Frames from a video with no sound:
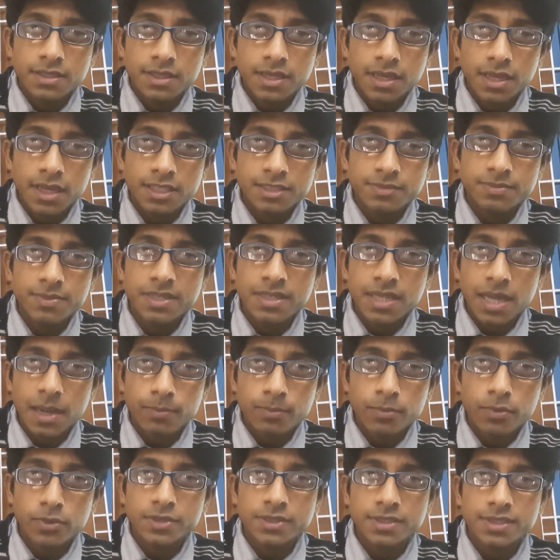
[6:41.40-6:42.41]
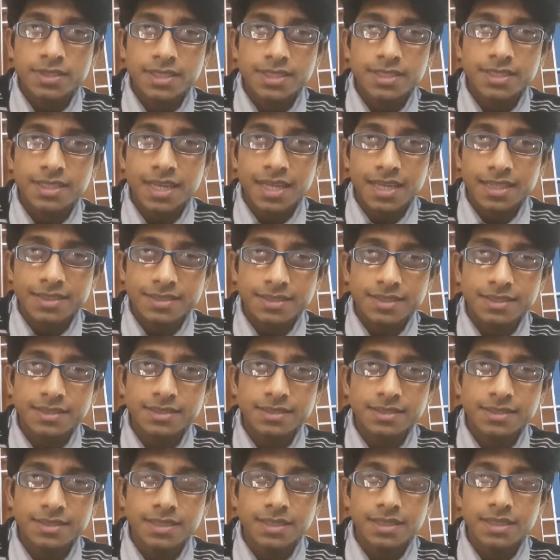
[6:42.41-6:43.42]
has been appointed as
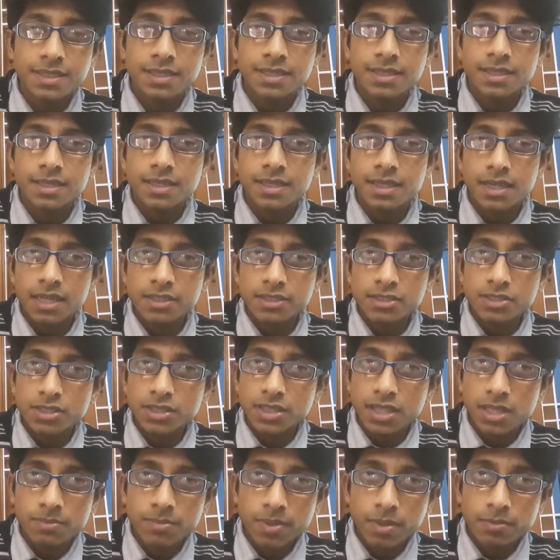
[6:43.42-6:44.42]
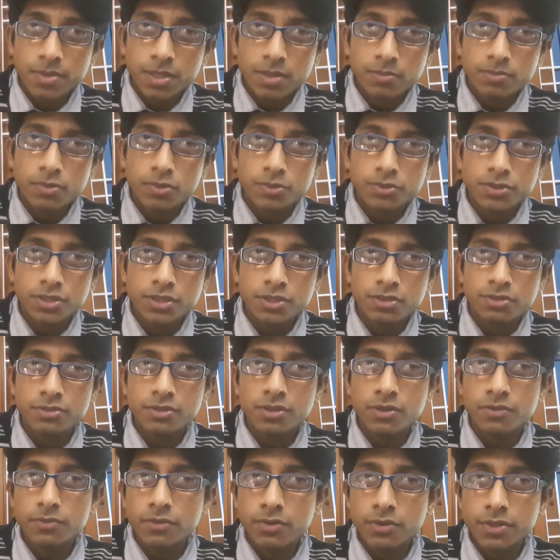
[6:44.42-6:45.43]
an additional public
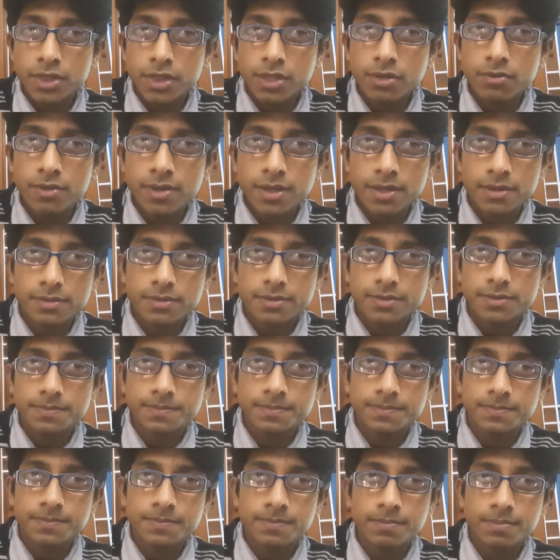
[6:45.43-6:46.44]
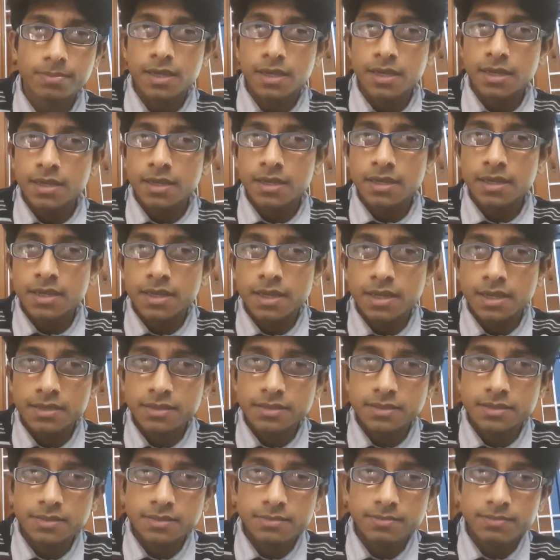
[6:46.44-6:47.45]
prosecutor for 3 years. He
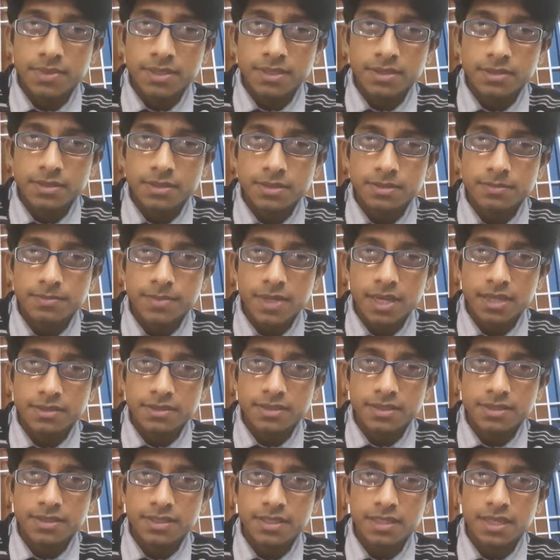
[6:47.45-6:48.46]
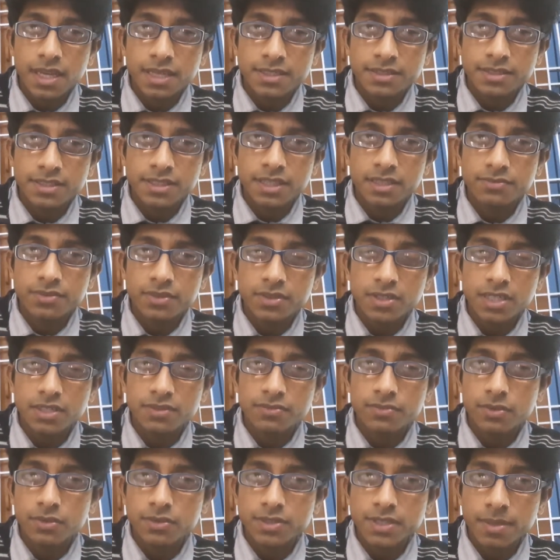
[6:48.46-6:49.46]
had been practicing as an advocate
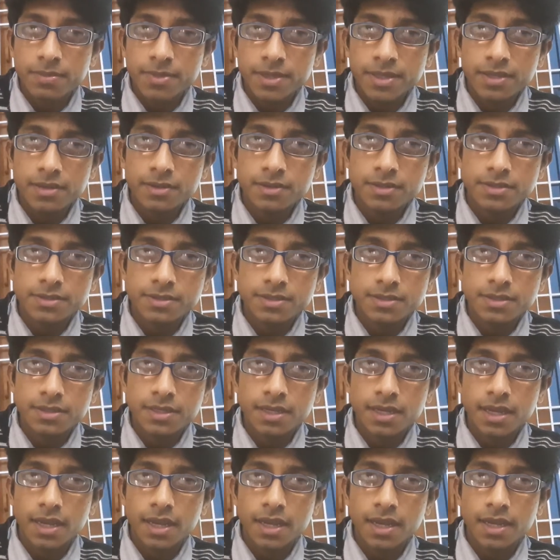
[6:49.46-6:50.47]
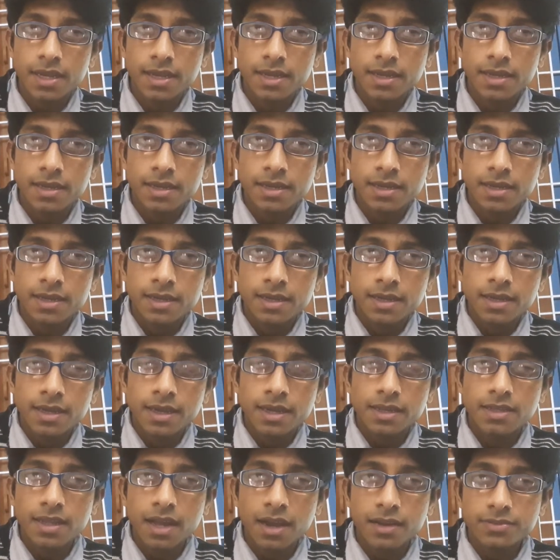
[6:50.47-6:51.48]
for 7 years,
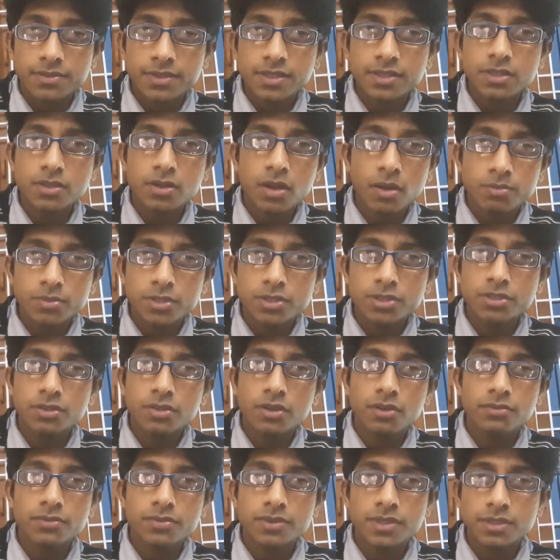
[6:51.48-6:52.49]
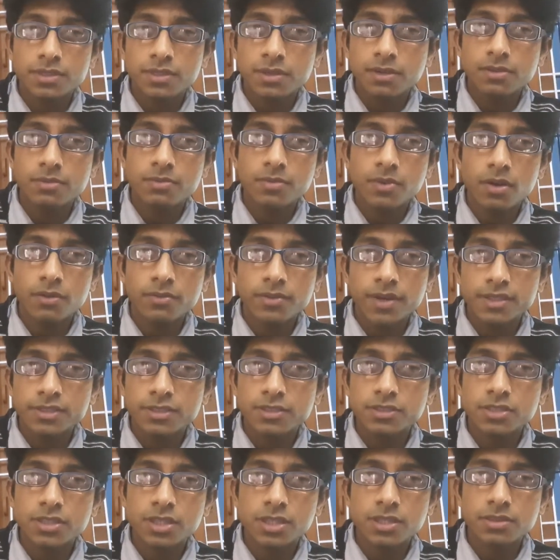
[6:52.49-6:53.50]
and after the completion of the term of
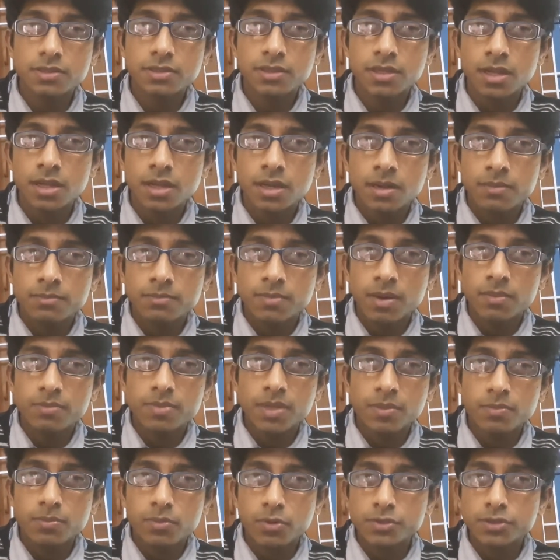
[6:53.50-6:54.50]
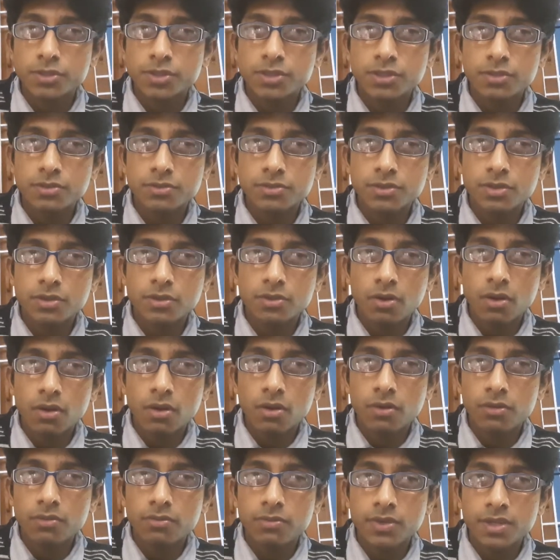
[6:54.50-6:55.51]
additional public prosecutor
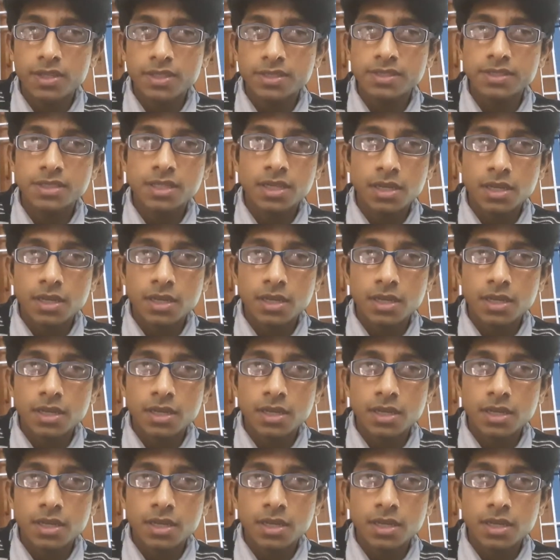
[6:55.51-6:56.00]
of his